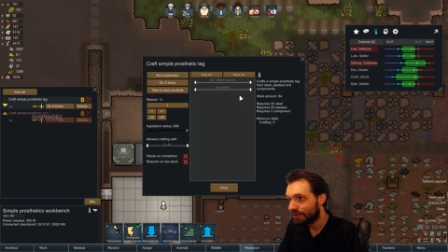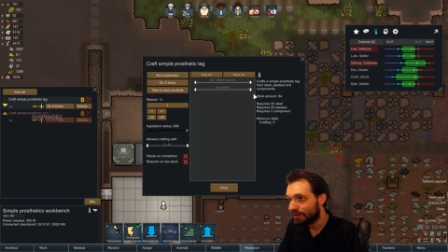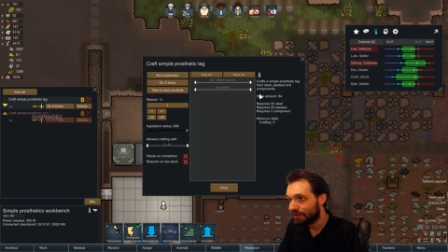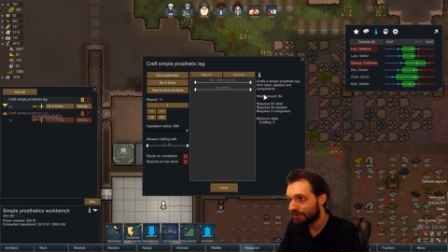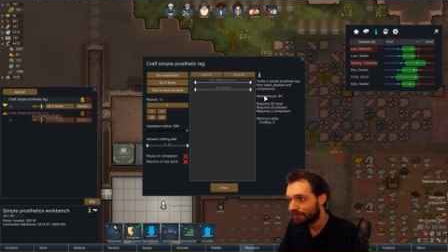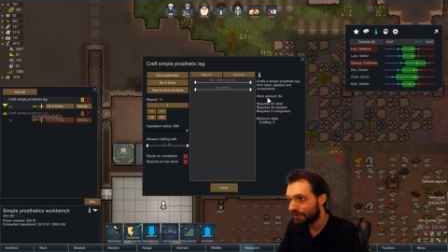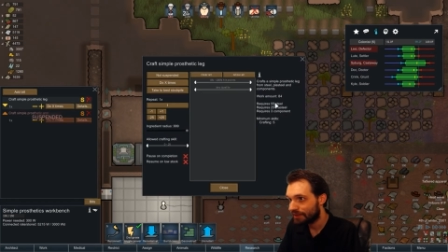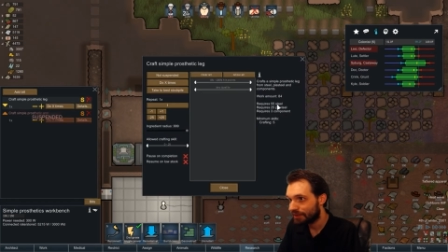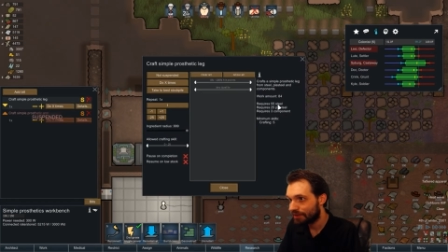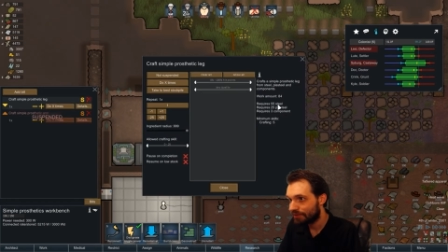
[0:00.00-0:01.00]
It's
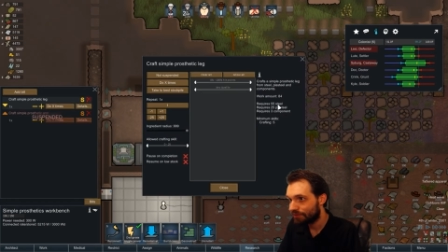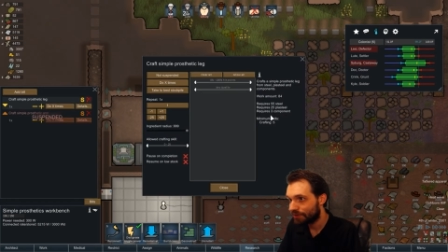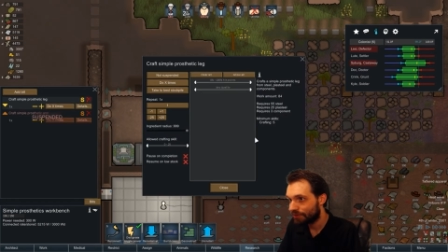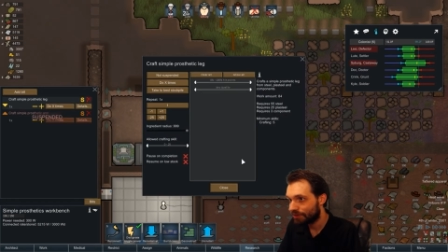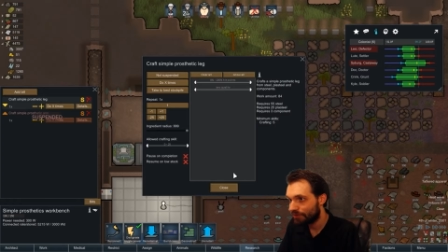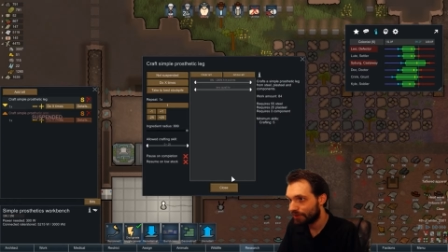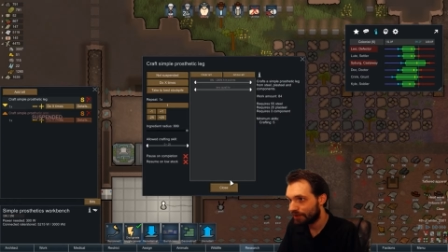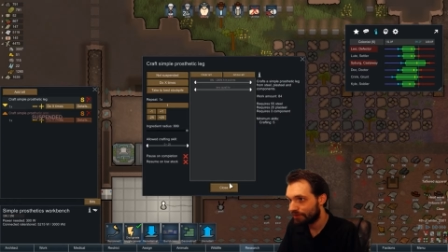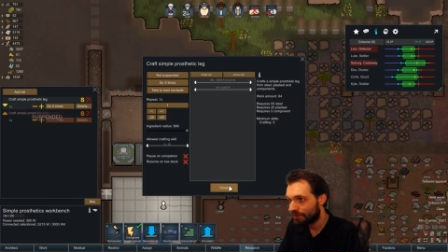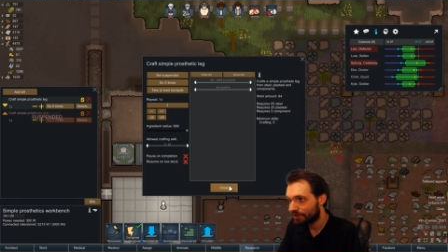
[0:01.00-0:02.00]

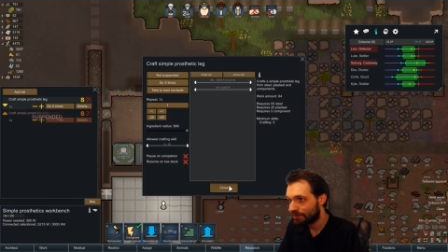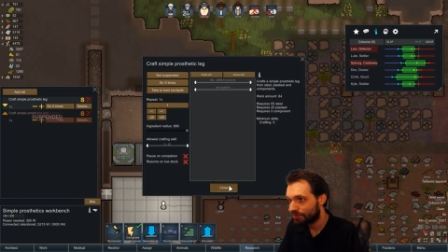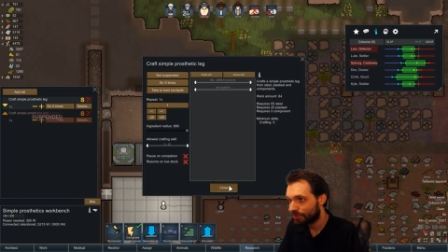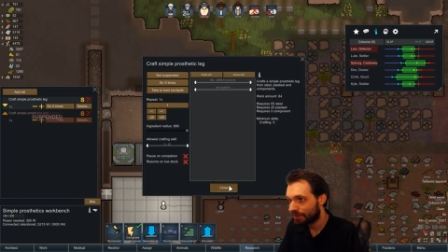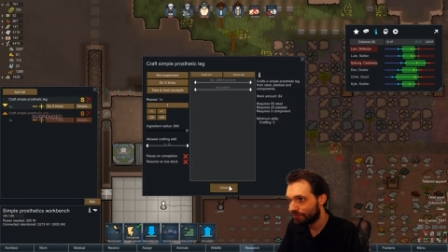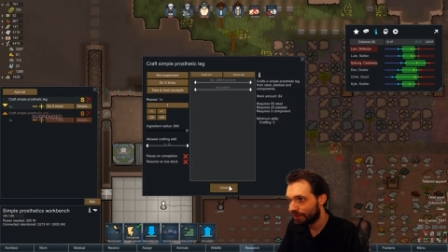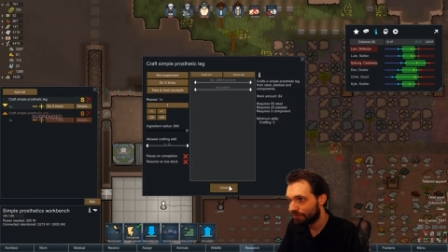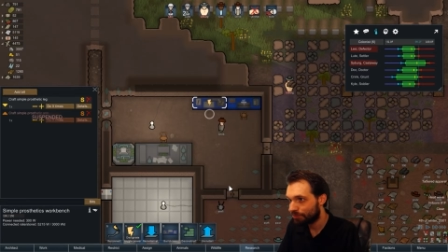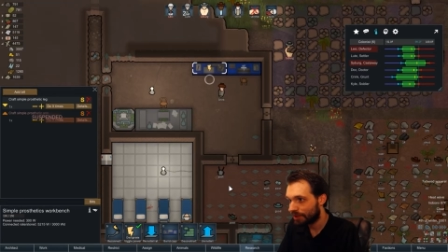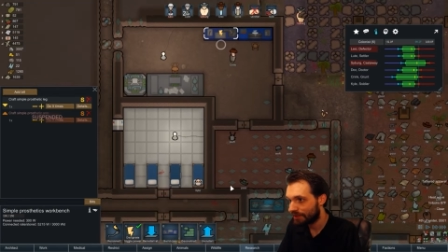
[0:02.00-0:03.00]
55 steel,
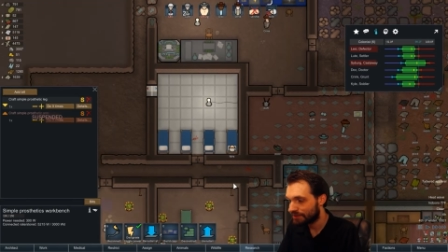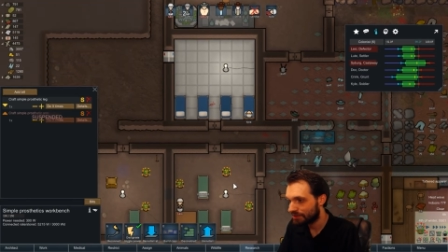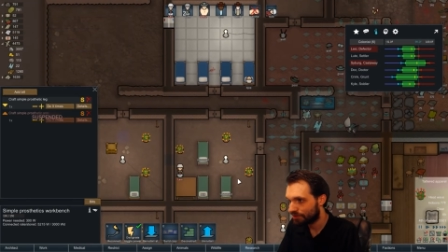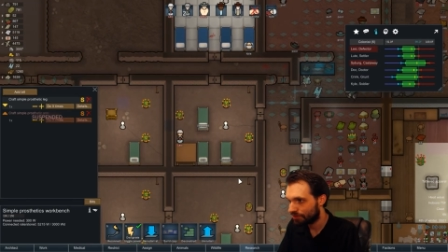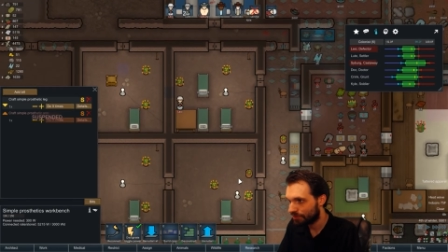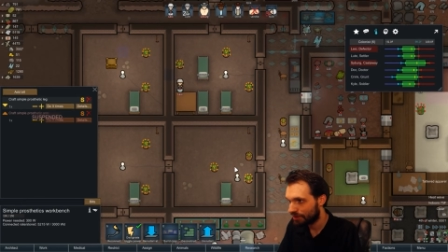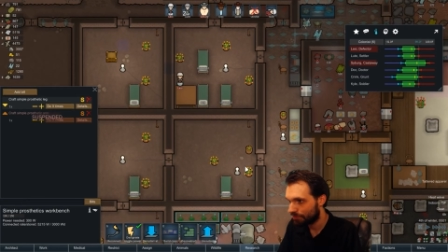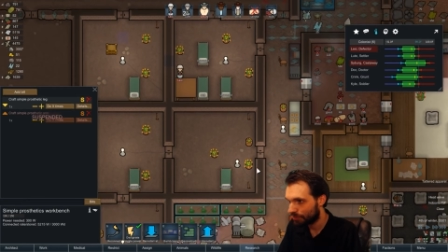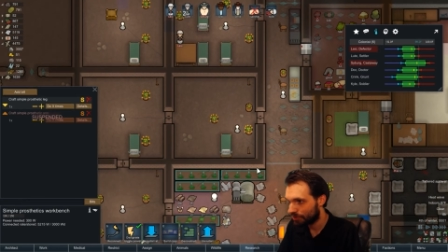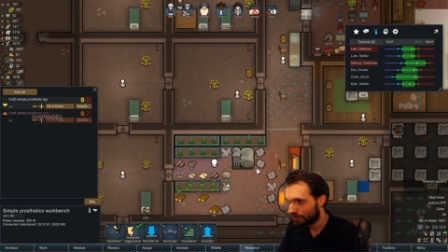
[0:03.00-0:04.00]
25 plasteel, 3
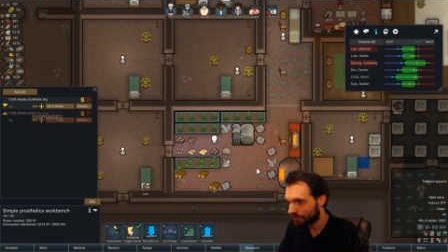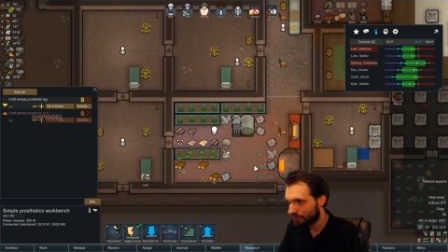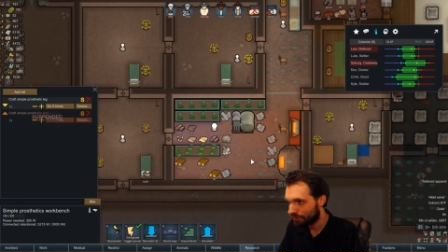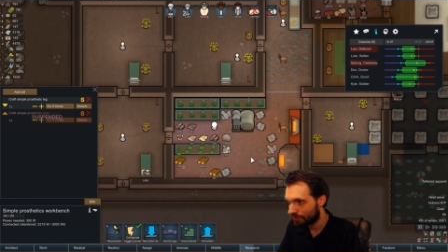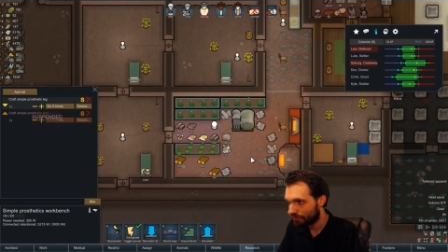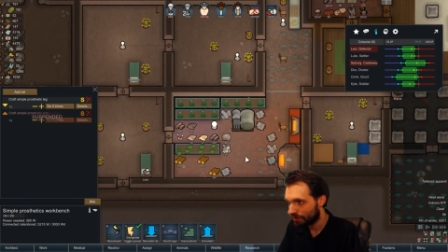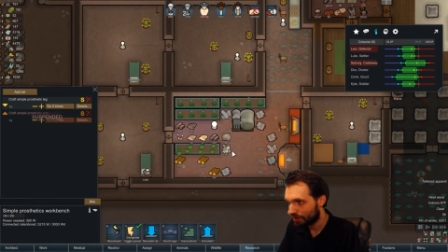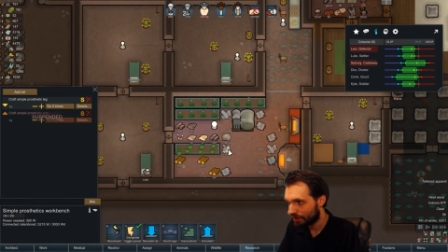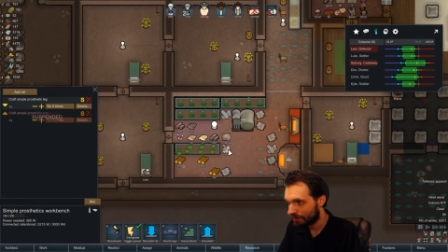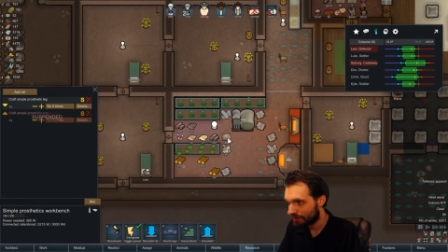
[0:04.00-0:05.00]
components. We've
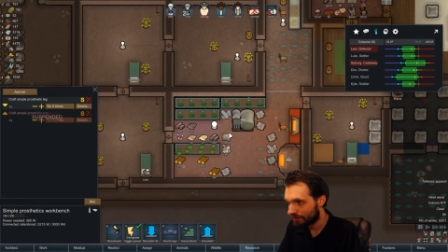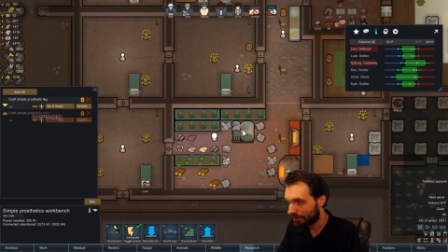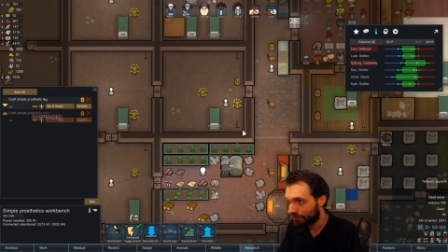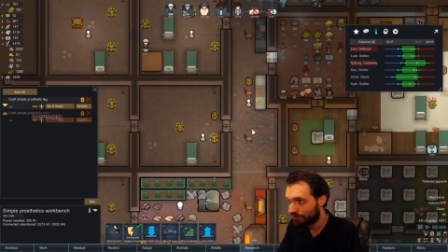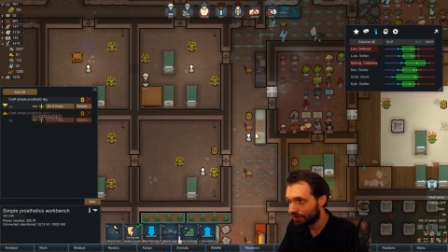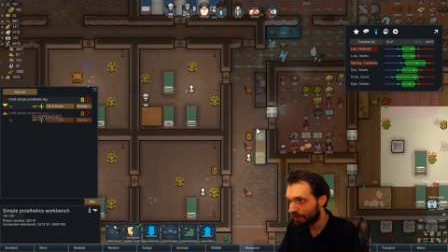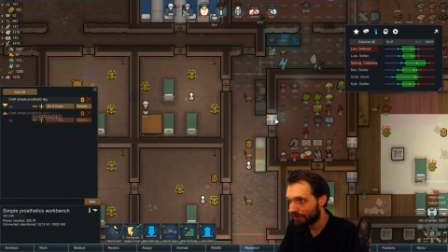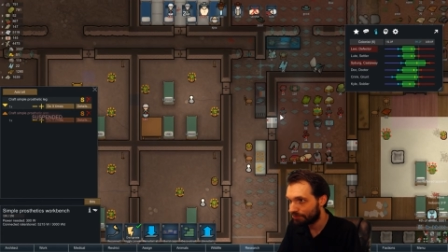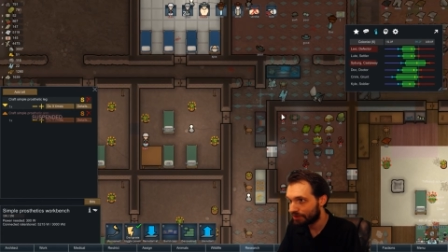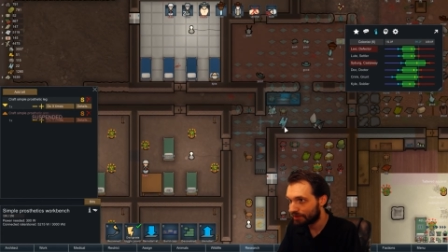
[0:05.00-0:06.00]
got, yeah, we've got
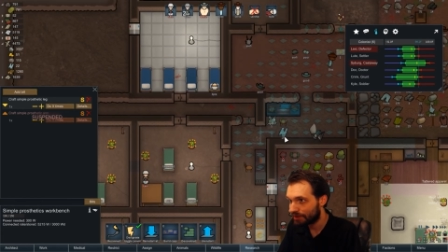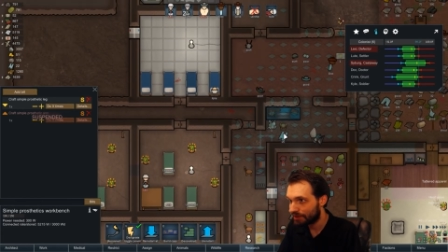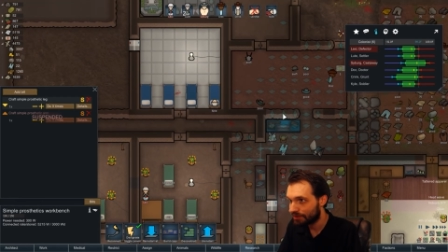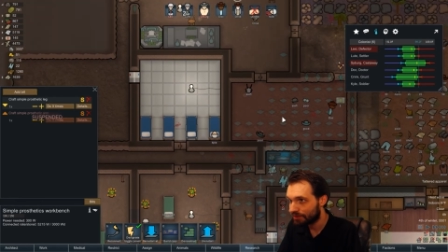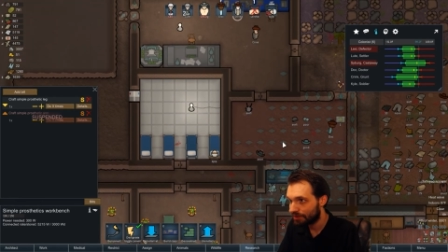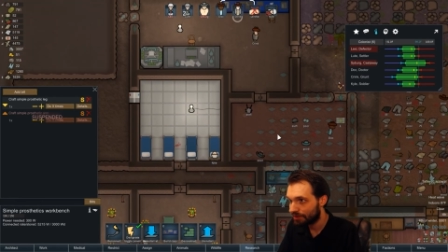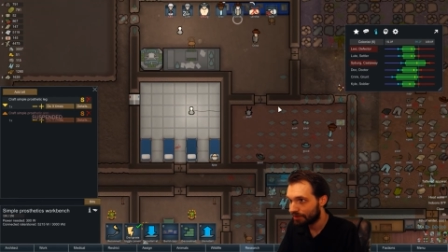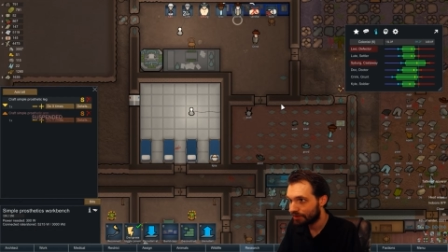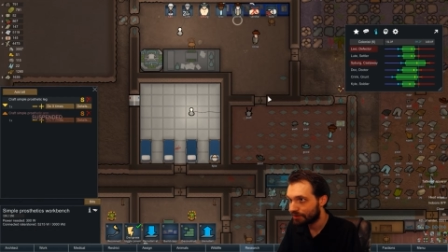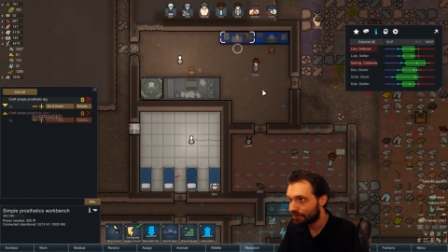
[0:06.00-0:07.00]
everything.
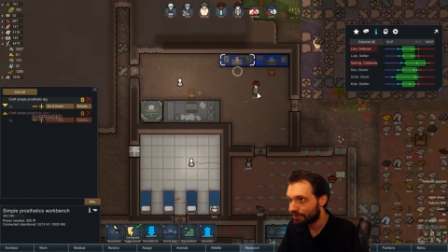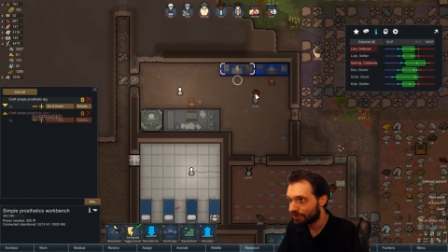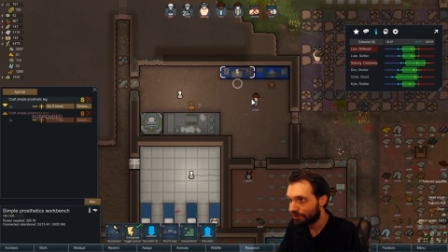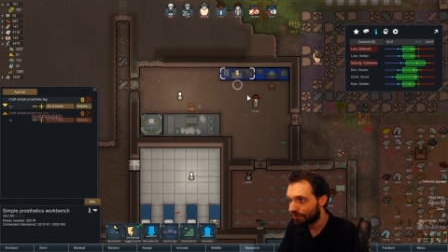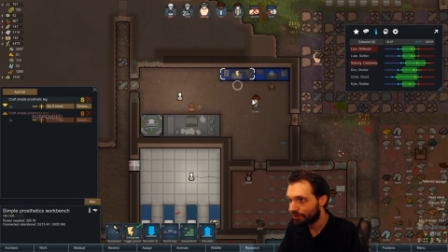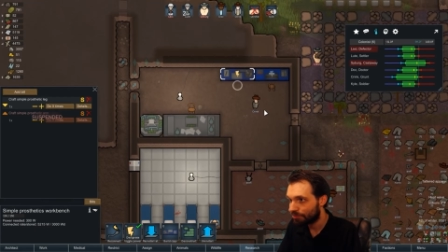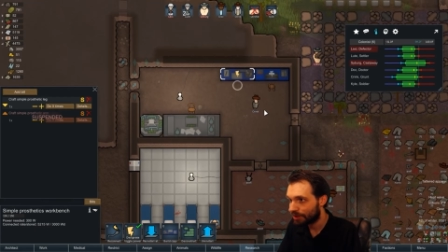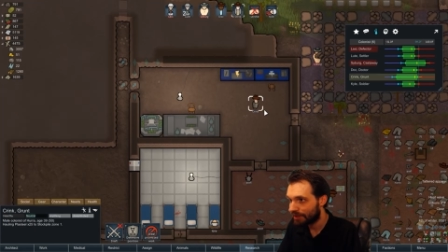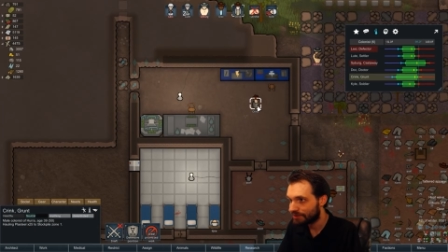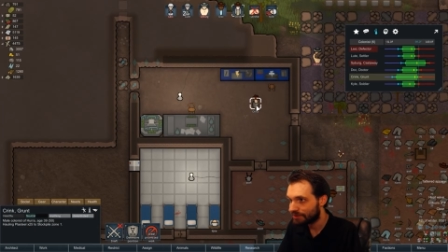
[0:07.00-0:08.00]
So let's haul the
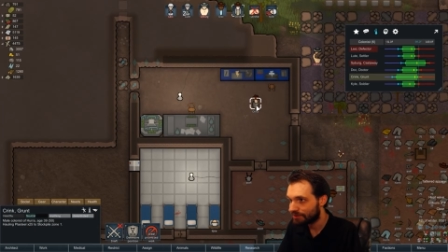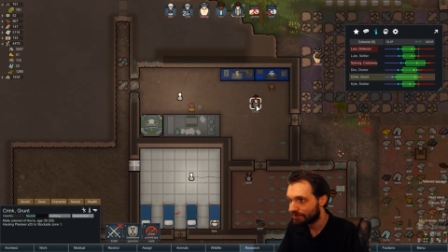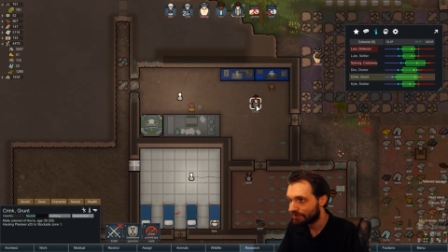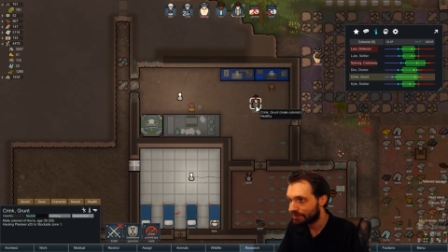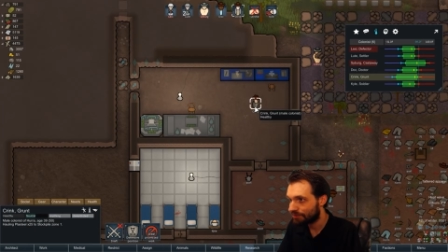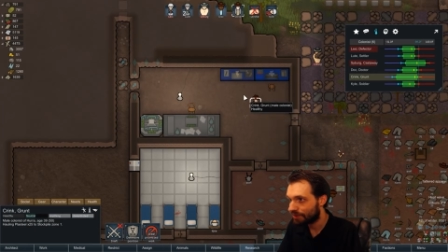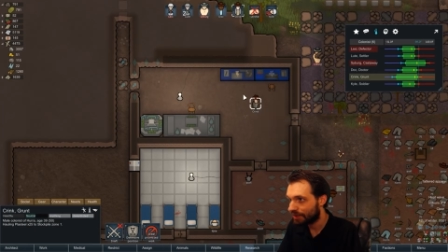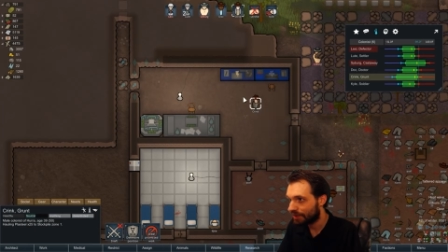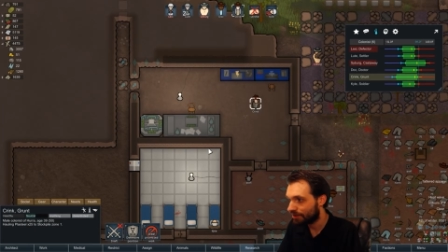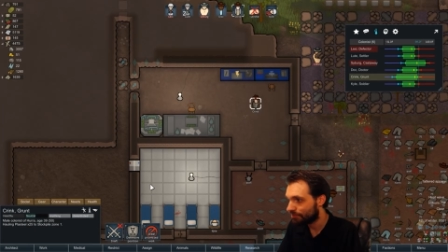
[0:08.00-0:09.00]
plasteel and see if
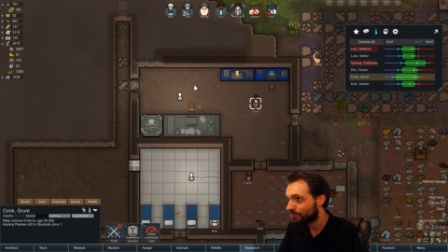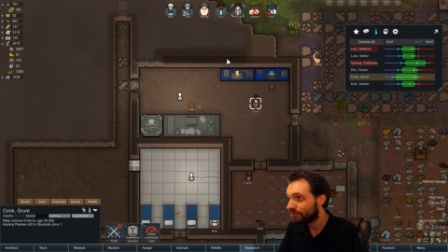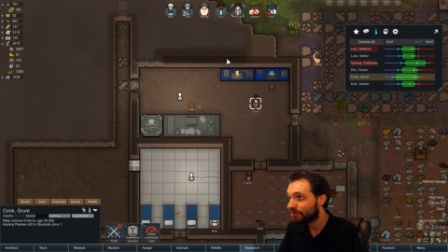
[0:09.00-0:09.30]
that helps.